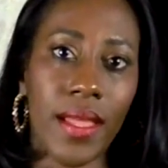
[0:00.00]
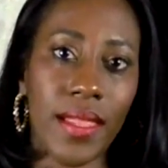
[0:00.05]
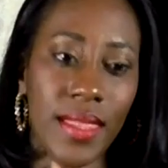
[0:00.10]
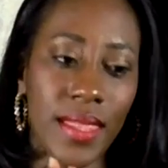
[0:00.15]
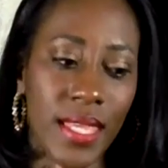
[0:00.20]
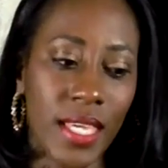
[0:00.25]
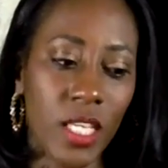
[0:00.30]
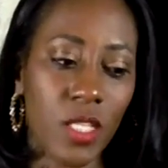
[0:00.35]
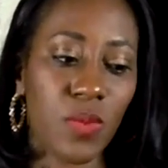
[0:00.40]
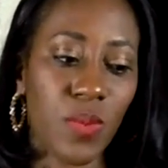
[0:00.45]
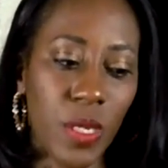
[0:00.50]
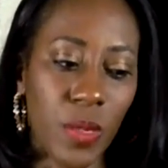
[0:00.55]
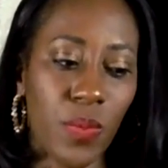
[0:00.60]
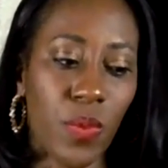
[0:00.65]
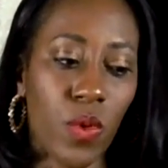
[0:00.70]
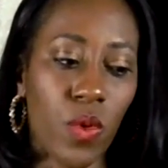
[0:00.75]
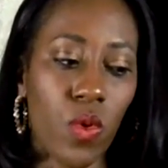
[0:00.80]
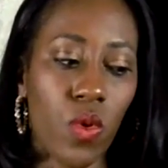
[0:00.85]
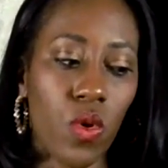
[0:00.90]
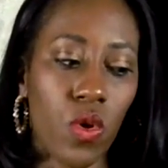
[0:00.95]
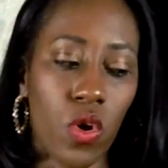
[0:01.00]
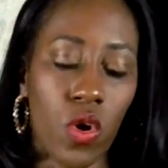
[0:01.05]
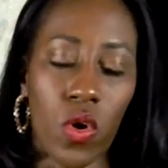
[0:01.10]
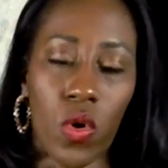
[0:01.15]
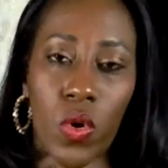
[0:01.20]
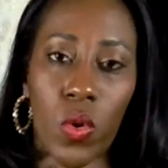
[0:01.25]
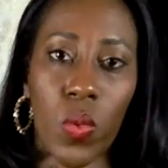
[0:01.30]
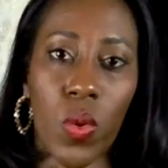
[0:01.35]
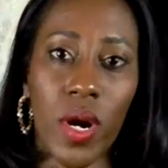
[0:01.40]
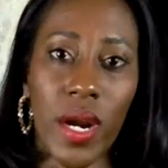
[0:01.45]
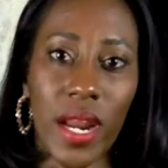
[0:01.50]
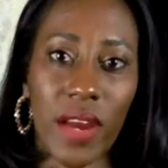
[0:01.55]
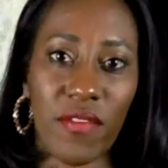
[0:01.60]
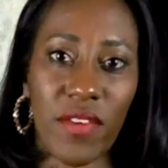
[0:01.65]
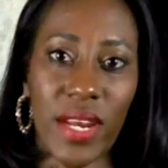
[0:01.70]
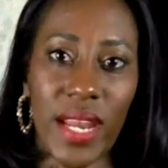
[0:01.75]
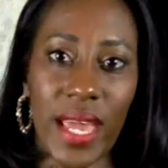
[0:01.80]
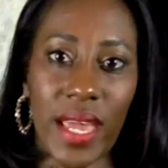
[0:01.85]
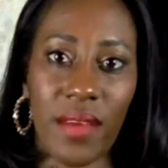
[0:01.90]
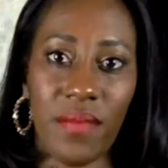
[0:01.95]
these people go to work
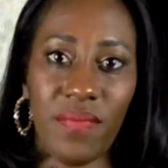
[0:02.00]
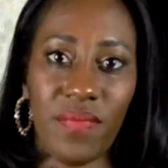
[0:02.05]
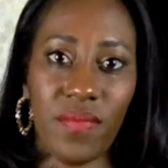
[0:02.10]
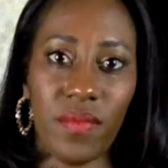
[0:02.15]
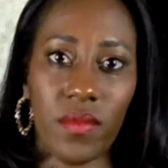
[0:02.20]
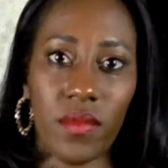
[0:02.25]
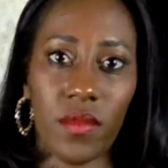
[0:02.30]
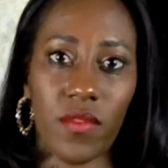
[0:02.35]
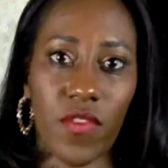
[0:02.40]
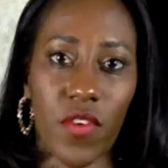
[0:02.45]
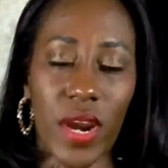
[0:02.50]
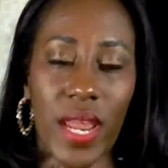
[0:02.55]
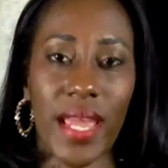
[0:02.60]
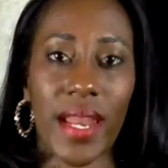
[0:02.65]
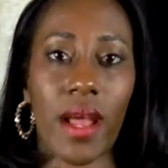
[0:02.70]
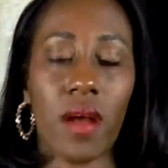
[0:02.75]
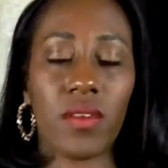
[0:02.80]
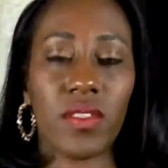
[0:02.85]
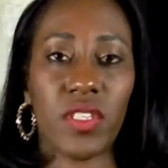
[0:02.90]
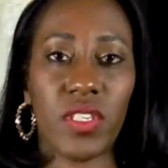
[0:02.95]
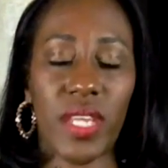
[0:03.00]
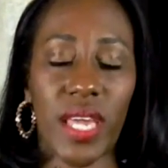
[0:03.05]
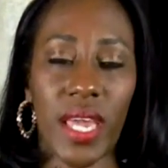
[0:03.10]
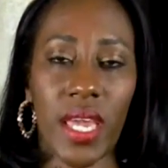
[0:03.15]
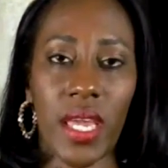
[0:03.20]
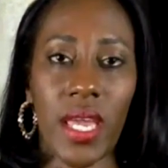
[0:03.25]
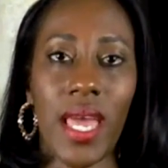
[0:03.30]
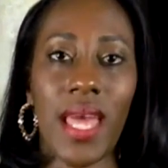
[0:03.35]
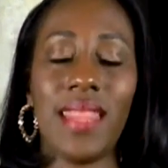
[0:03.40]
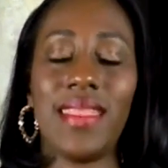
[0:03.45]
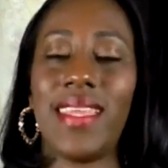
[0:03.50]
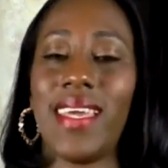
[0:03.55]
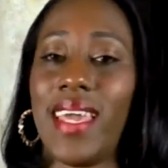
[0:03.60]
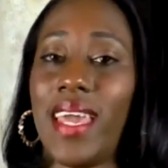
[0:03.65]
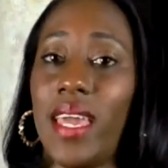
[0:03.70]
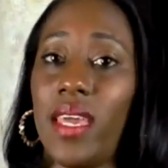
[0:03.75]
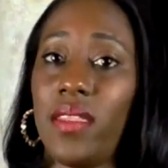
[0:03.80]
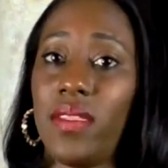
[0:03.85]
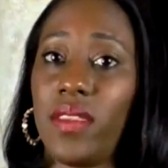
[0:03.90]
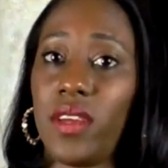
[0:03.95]
every day for 8 hours a day. They
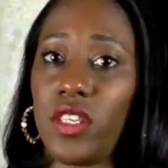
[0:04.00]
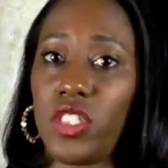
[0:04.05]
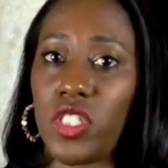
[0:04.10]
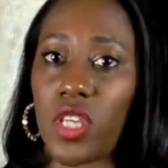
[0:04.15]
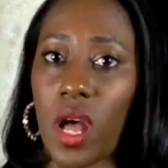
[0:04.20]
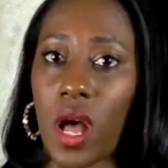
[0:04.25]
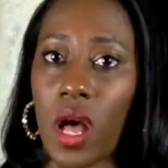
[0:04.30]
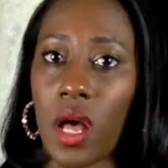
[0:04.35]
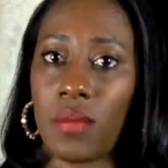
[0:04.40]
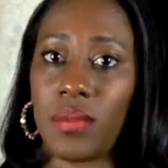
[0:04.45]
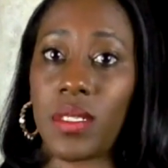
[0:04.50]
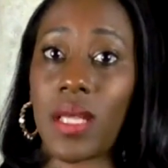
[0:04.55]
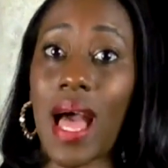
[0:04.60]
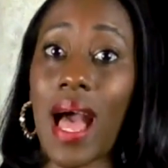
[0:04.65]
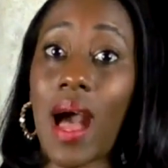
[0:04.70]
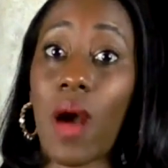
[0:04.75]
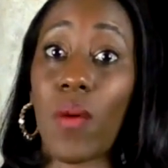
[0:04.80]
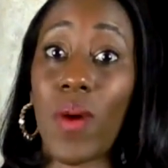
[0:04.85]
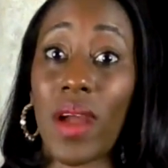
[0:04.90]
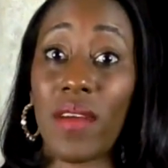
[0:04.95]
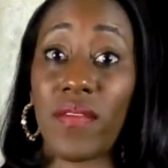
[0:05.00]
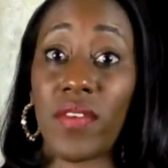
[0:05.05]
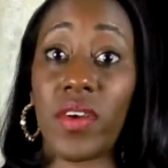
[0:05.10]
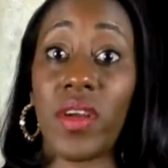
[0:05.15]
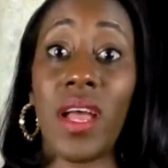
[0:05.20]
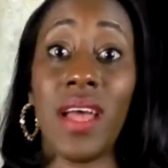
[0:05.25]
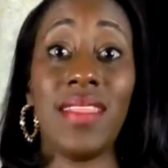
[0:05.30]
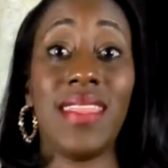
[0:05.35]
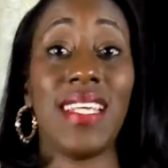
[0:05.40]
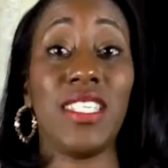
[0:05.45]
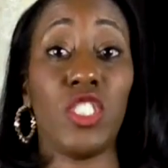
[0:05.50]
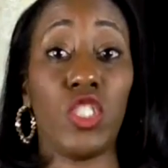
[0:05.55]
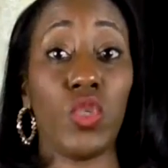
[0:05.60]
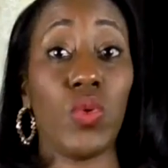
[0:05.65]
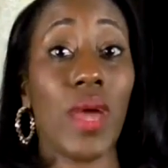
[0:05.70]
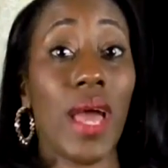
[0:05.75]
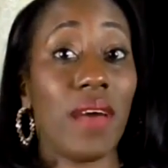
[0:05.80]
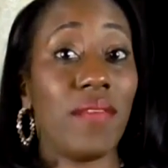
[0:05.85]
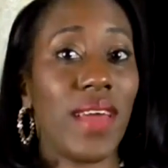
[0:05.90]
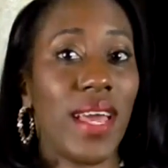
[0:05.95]
hate their jobs. However, they do
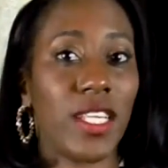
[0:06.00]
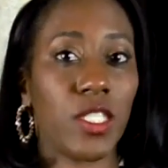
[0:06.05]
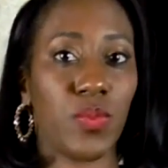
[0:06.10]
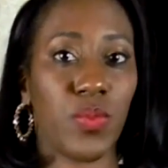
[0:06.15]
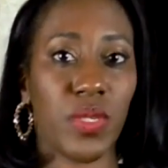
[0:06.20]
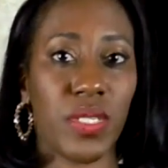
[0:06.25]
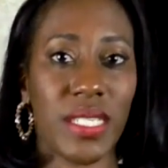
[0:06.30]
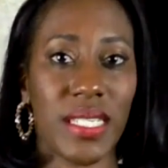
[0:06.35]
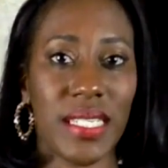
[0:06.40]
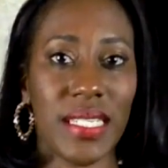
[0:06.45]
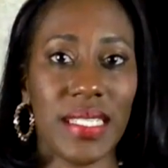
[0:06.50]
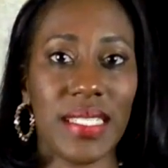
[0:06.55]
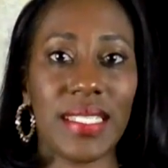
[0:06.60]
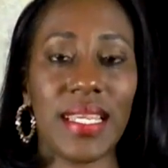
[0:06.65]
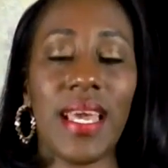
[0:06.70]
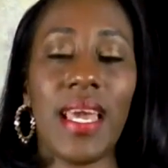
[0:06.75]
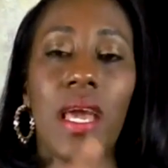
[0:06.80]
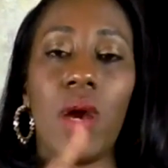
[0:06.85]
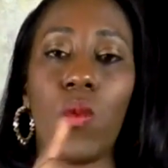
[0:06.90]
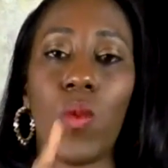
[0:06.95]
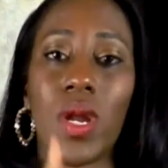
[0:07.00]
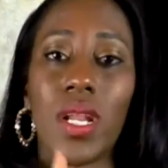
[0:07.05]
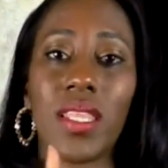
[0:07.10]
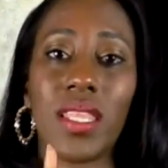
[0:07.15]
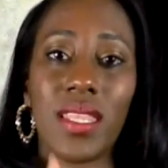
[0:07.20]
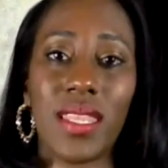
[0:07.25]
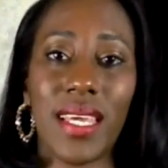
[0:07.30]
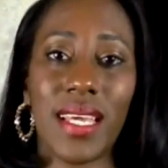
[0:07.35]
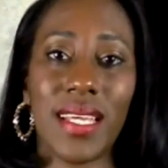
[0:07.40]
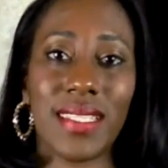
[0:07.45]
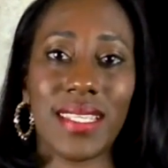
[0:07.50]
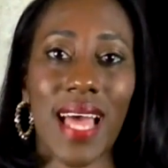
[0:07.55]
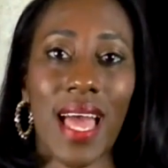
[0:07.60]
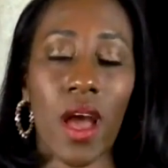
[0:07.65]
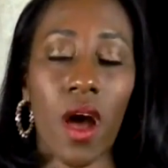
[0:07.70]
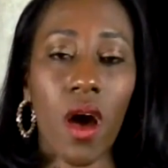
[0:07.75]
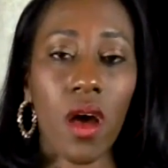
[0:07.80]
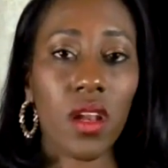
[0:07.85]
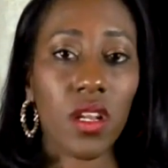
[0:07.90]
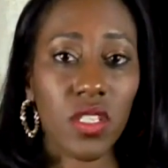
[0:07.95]
have expertise. And one of the things I
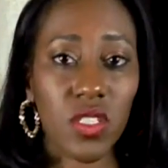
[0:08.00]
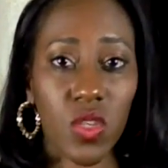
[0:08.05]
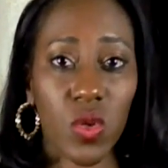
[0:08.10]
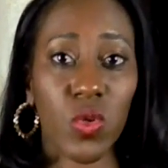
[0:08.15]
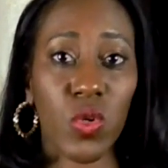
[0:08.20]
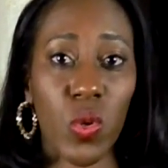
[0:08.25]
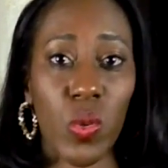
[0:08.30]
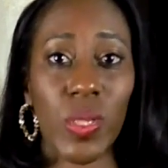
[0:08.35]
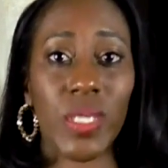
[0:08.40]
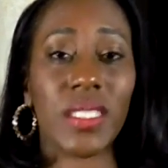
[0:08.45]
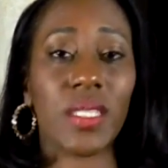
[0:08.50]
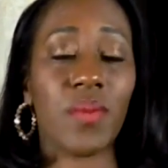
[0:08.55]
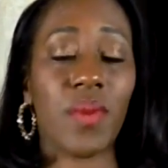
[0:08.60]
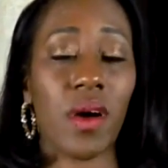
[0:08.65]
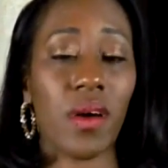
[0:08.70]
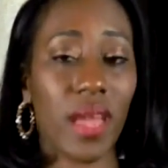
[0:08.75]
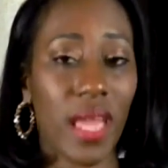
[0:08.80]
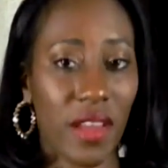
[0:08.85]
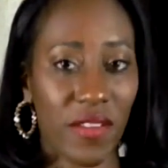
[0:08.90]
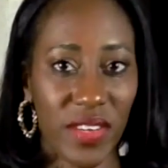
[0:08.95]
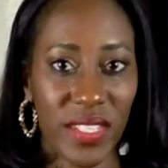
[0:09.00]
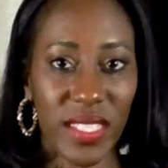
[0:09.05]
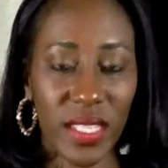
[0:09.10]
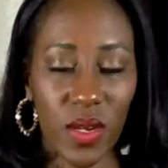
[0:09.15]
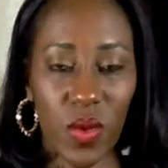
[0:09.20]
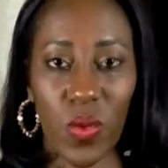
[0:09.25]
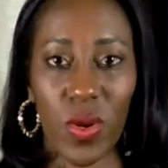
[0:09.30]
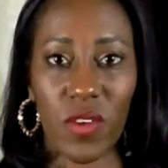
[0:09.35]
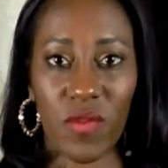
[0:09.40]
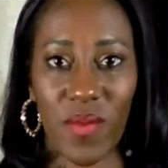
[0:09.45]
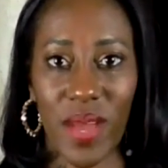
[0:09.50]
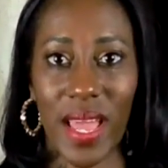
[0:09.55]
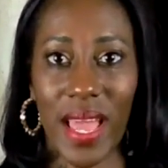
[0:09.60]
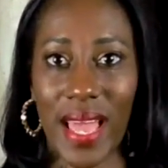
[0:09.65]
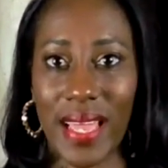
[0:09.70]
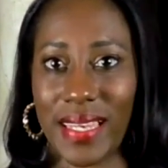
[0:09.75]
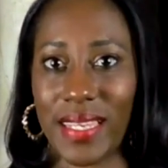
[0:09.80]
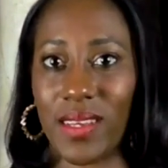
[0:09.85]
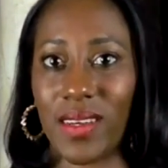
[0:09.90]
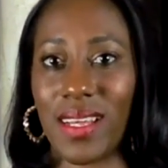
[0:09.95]
also noticed about every single one of my
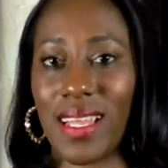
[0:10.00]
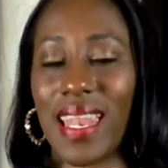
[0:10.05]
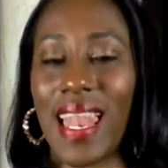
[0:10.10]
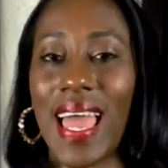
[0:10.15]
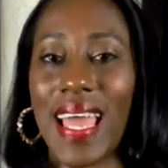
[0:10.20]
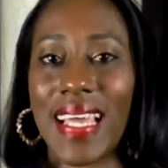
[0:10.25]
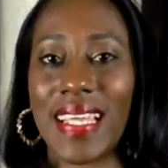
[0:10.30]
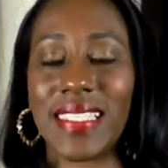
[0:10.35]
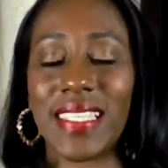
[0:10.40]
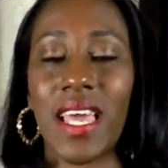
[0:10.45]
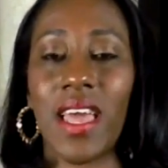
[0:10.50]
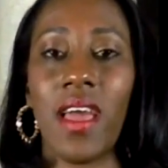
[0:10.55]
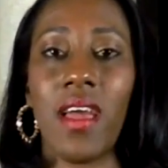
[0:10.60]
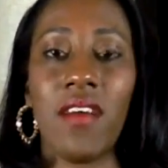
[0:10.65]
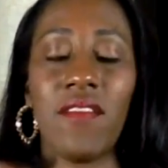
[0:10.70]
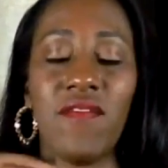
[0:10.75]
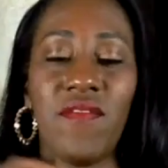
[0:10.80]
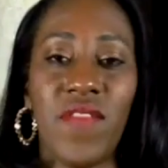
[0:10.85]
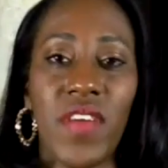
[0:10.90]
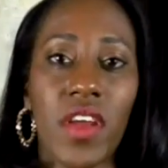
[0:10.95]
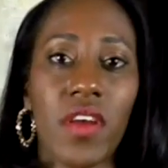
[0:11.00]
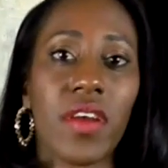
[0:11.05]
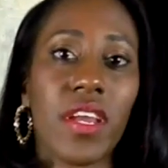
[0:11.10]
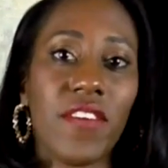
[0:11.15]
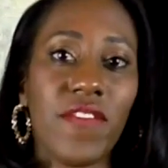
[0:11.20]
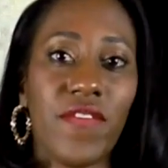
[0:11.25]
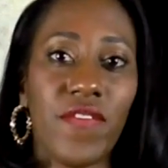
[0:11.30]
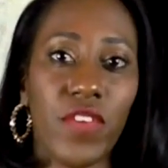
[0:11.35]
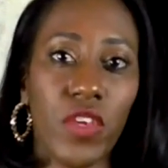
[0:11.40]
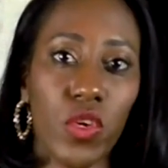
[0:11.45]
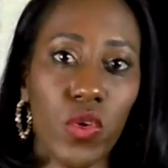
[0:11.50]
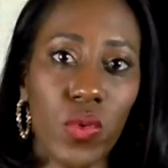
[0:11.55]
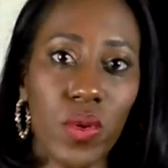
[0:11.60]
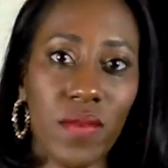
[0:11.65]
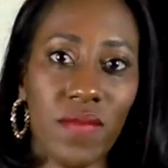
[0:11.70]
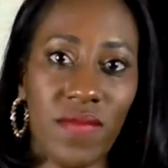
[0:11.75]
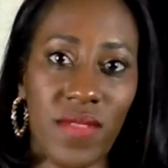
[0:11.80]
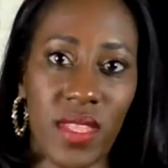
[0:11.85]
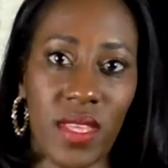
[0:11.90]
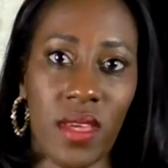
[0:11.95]
ideal clients, very few
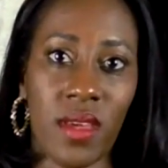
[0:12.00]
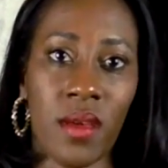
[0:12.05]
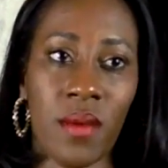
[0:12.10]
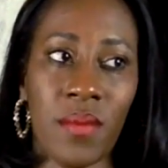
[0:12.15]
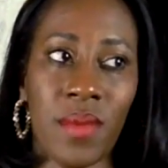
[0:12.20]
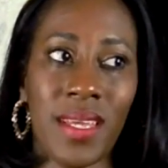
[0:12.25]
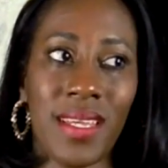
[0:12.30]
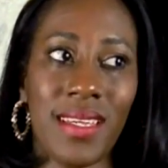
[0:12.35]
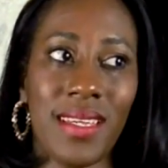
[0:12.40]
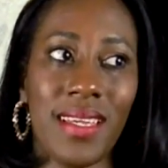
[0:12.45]
of them